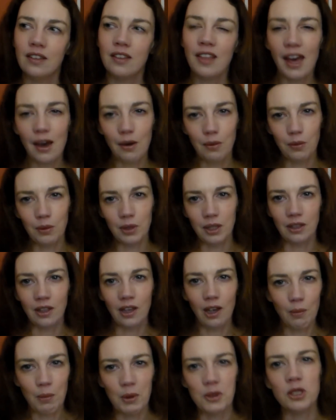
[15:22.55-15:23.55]
that will
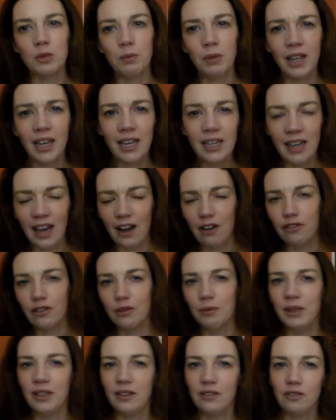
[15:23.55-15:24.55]
come into play now
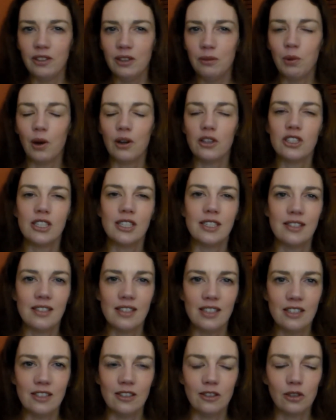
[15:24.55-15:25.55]
for me rewatching
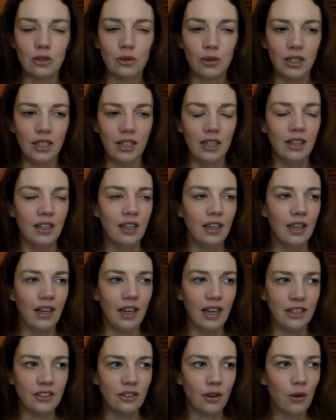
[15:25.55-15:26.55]
season 3.
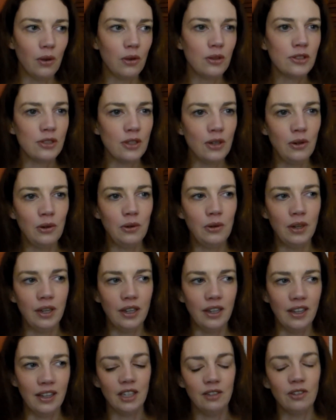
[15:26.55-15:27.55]
And also
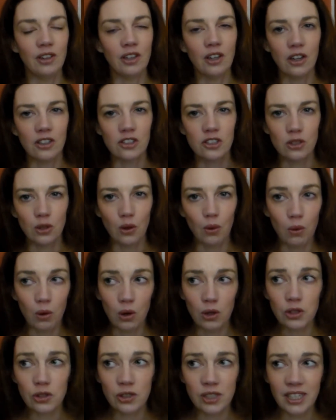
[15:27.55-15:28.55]
in regards to
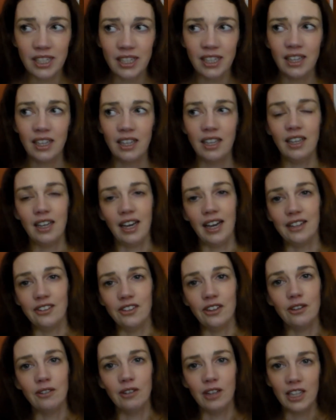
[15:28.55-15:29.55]
Audrey
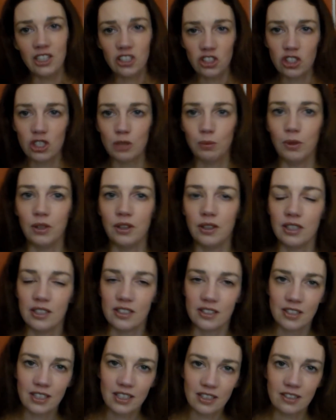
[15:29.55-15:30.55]
and her relationship with her
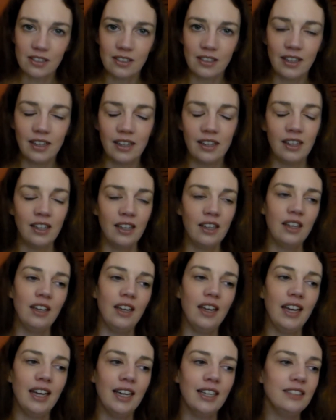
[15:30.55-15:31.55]
sister,
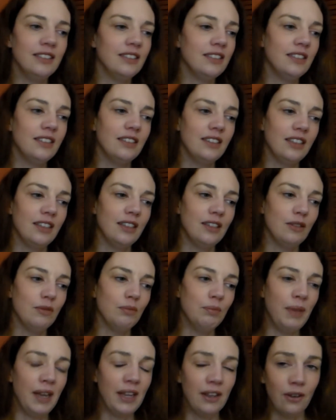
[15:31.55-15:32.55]
and
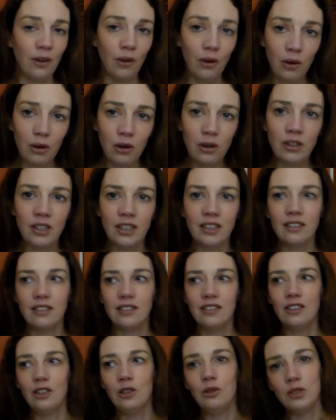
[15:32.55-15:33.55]
Ben Horn and
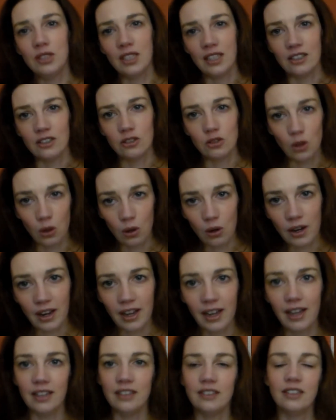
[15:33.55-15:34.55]
losing his
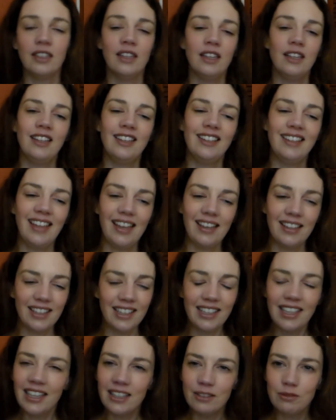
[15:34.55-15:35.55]
daughter, and
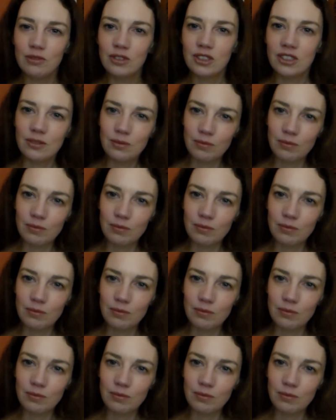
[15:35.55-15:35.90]
it